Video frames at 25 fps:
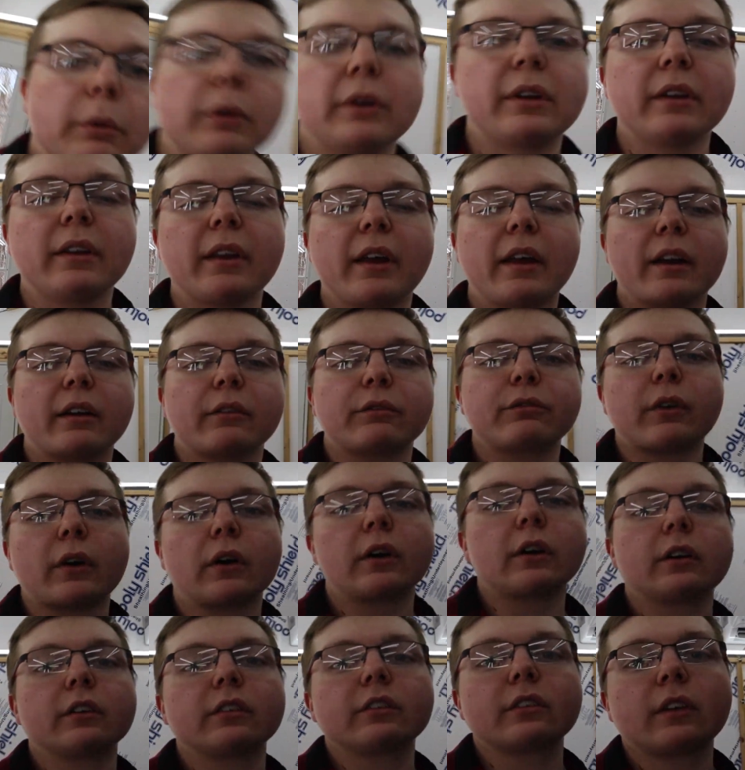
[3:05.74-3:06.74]
we did that at
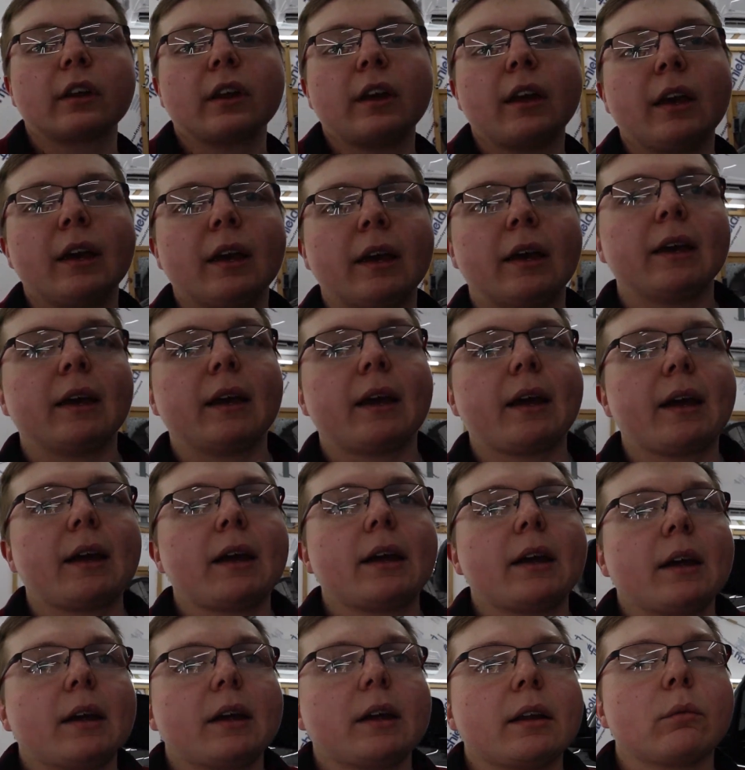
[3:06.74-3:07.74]
first,
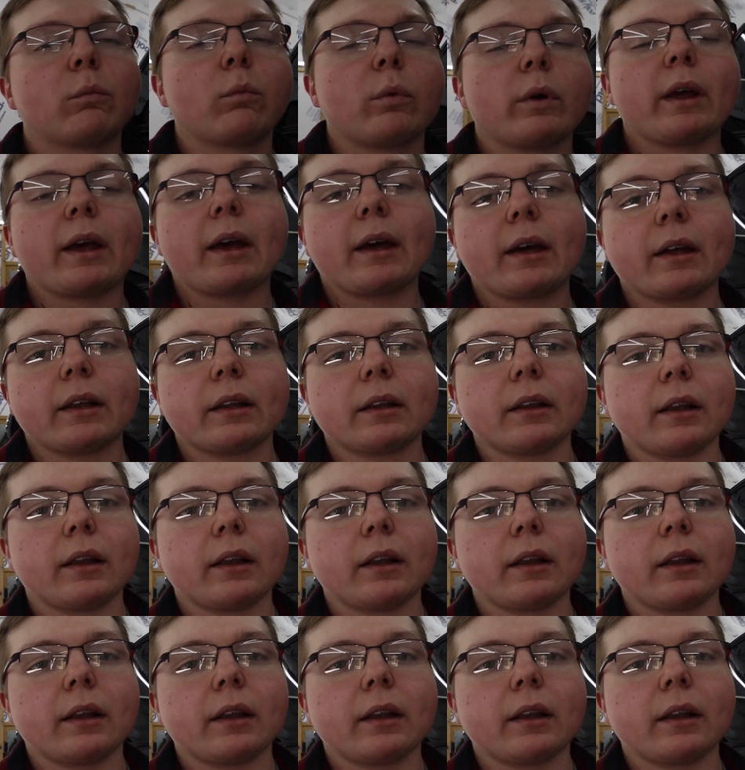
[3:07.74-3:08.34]
and we had